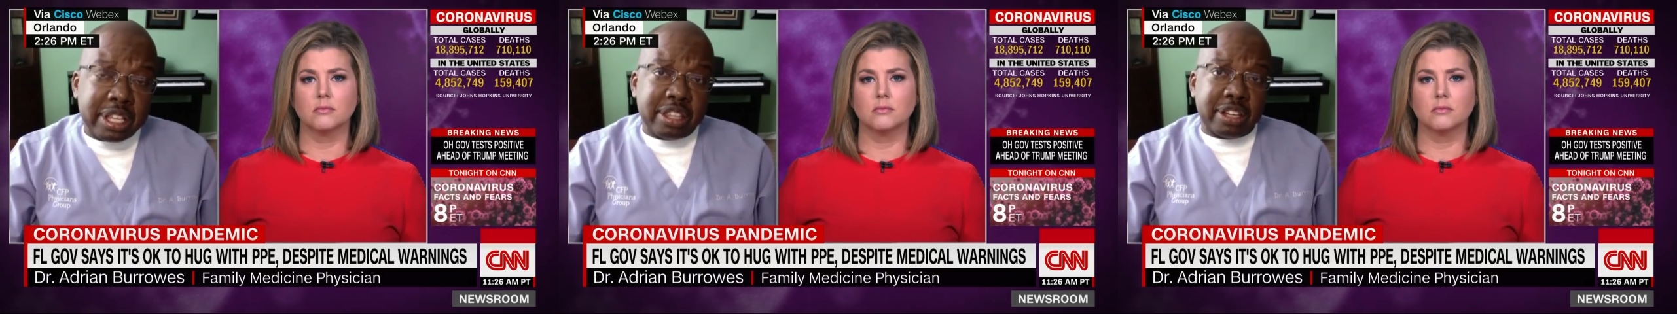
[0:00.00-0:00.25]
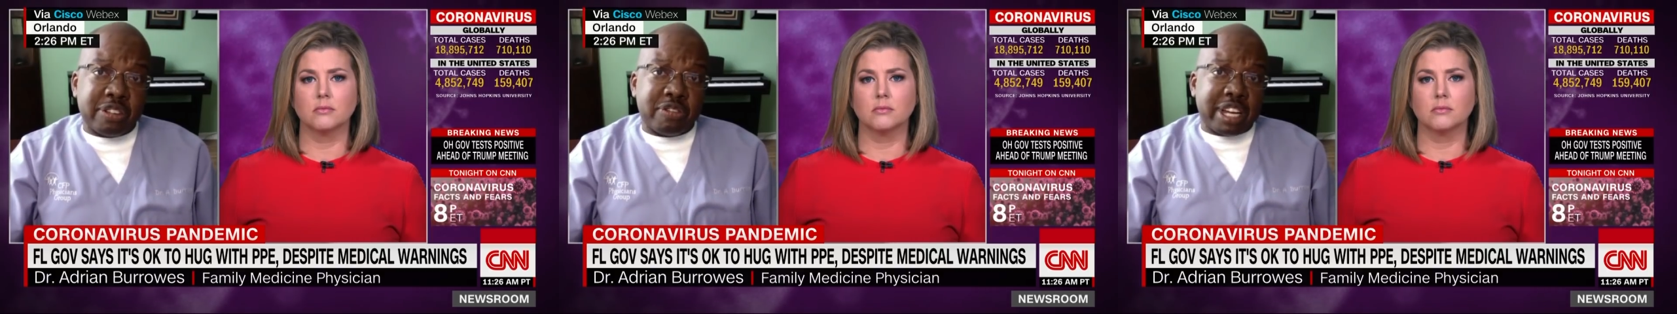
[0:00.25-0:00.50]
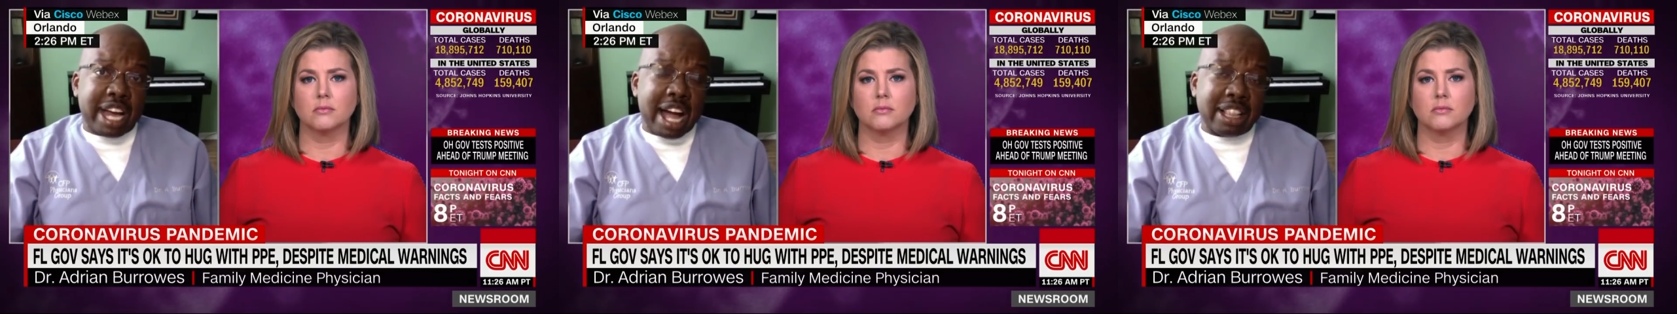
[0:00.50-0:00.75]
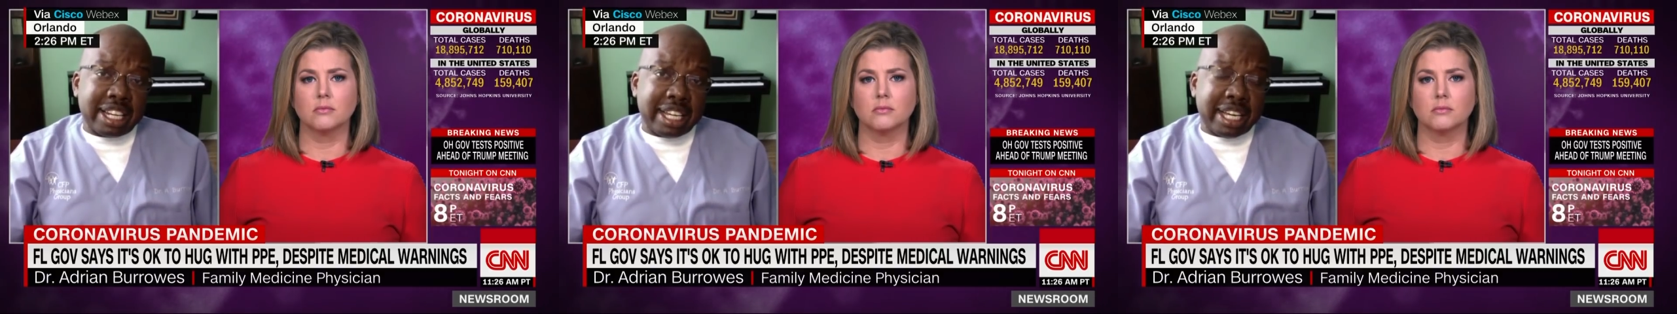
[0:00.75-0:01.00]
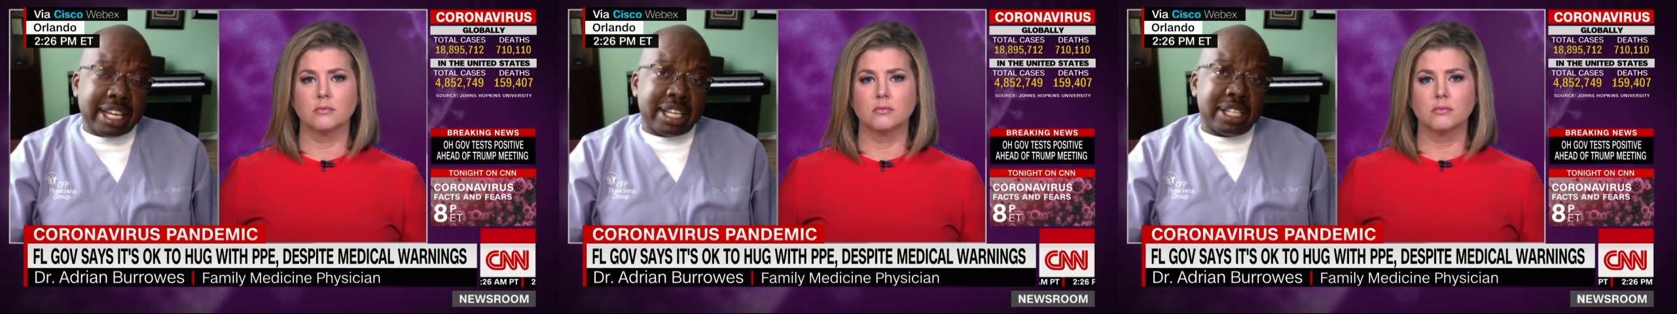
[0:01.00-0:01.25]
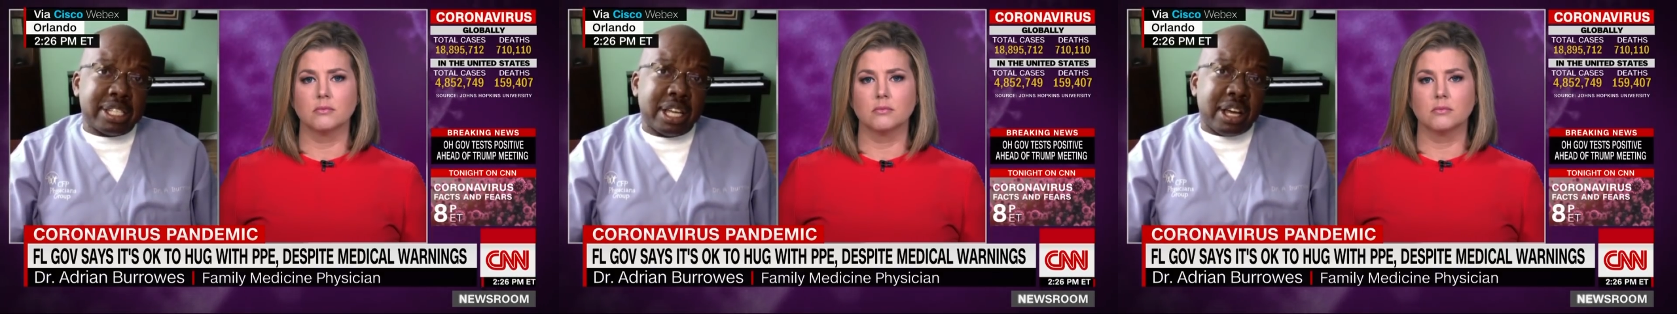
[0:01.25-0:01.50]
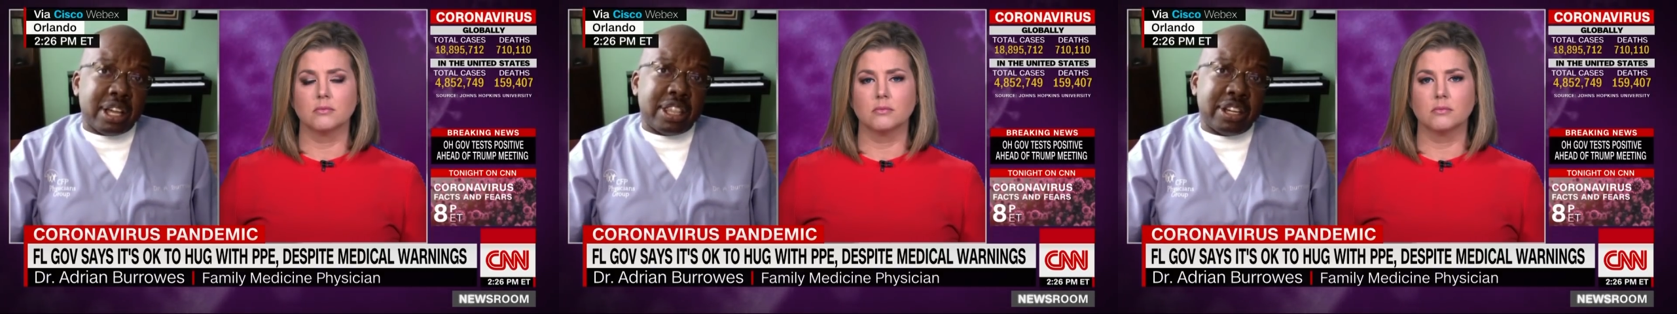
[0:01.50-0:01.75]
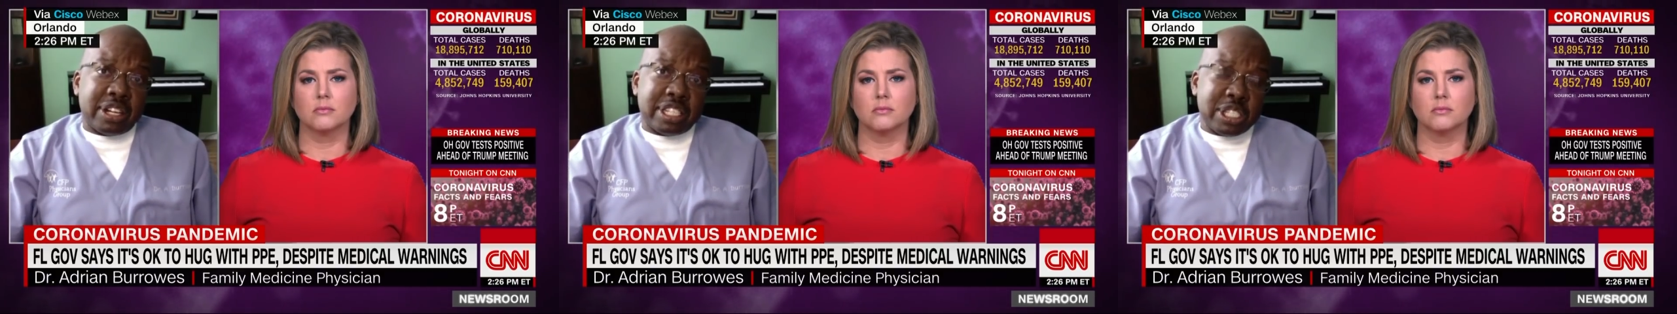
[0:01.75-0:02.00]
Speaker 1: The reality is
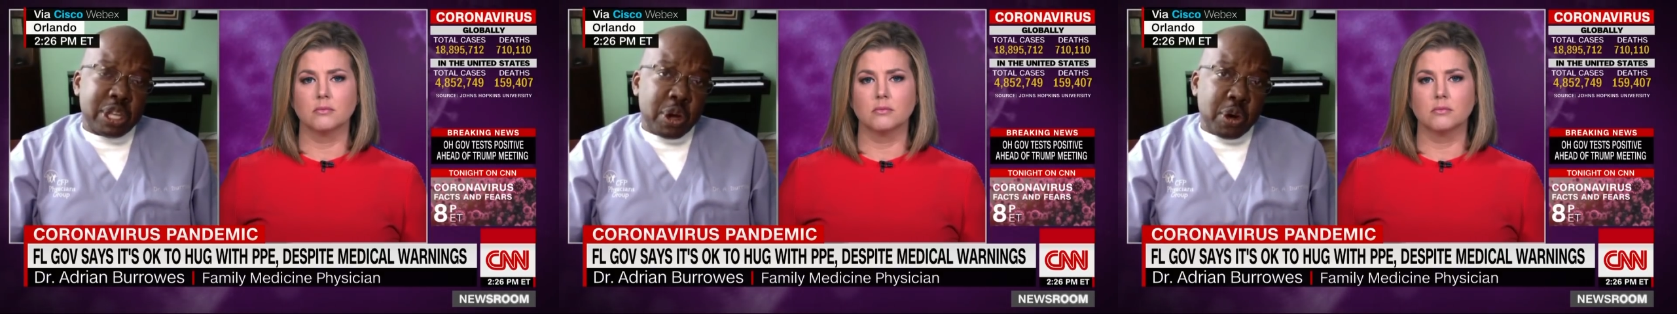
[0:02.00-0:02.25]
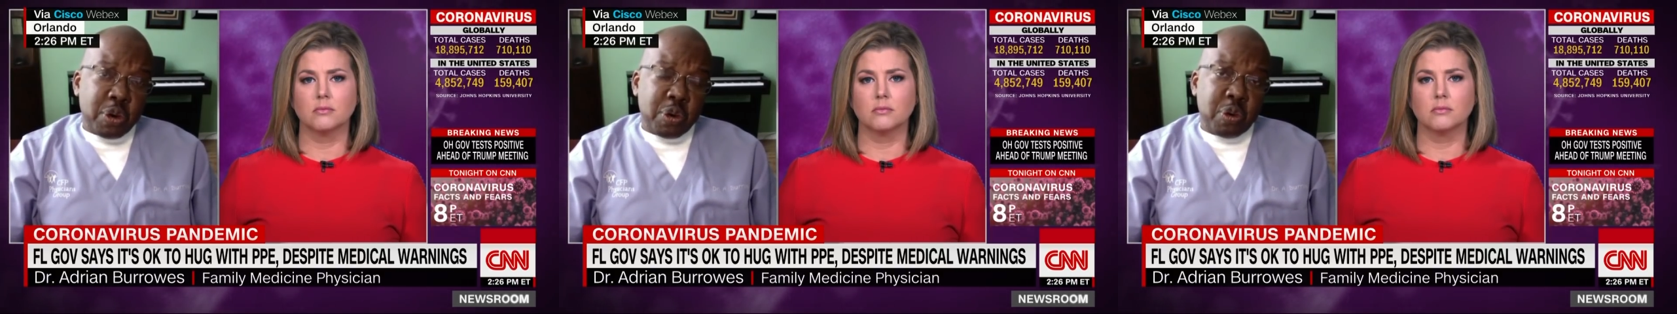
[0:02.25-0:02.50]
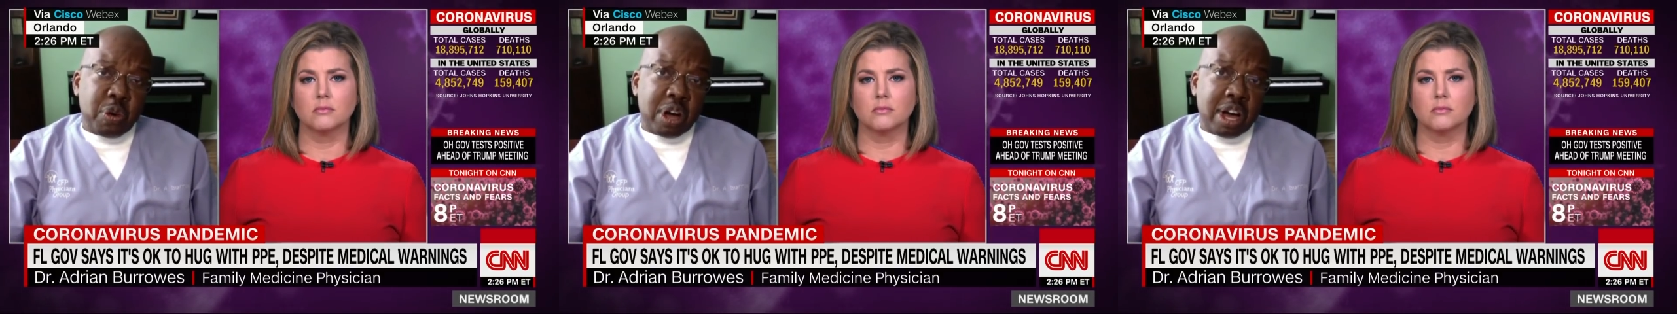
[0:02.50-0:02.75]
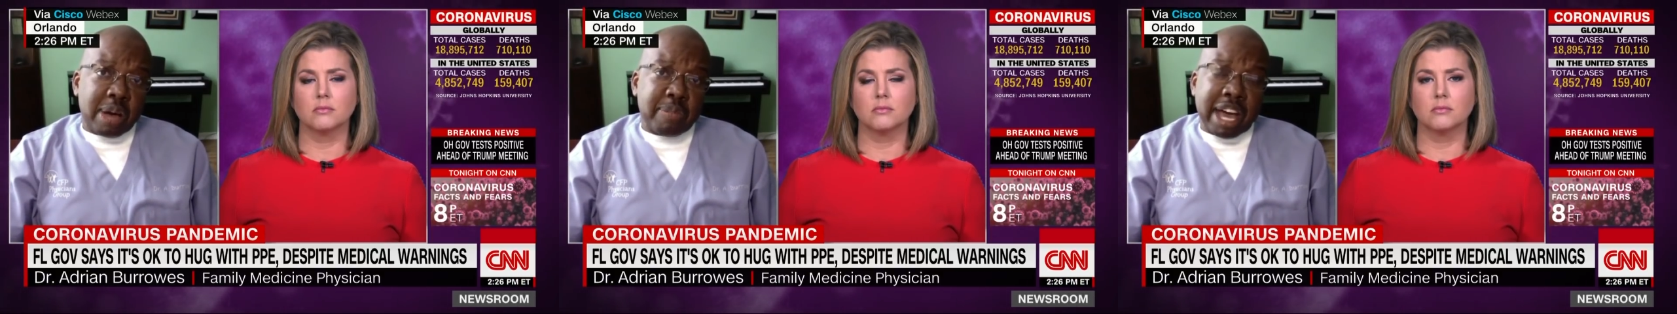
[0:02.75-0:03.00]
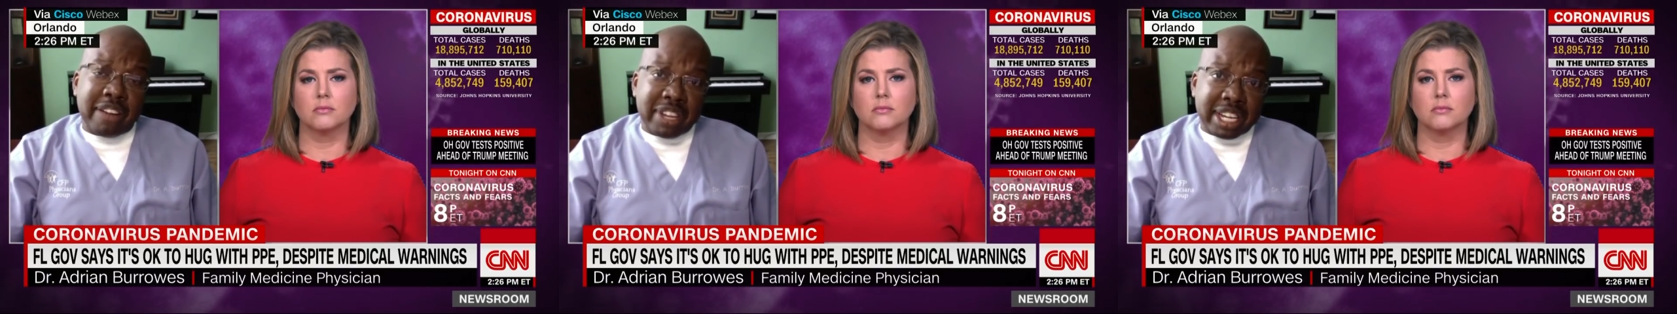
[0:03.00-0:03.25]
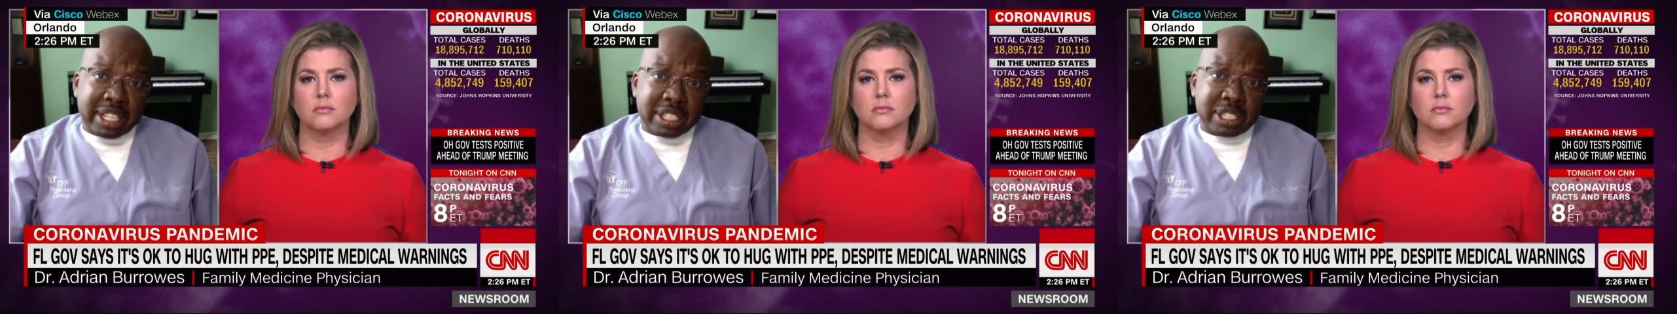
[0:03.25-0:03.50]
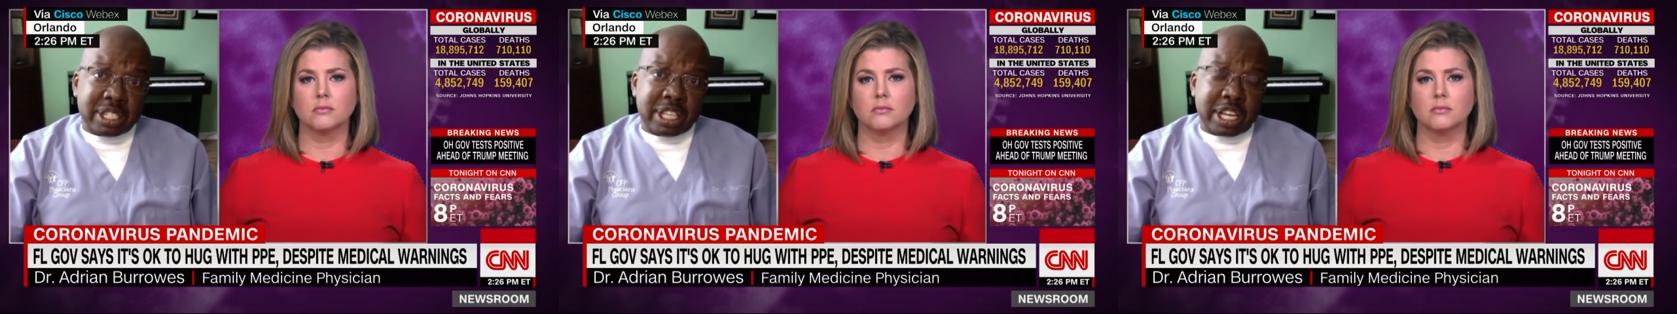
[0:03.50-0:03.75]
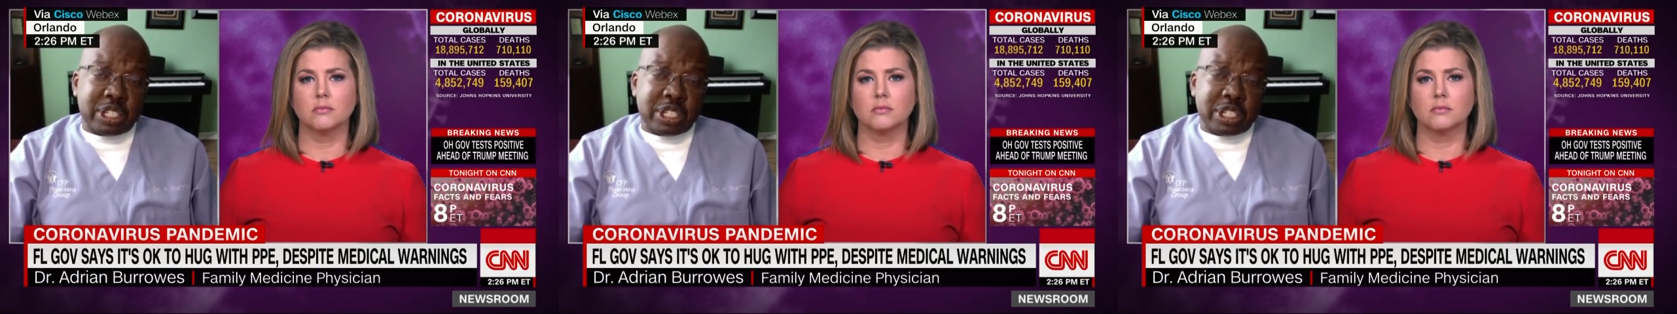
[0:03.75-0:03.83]
there is no um, evidence that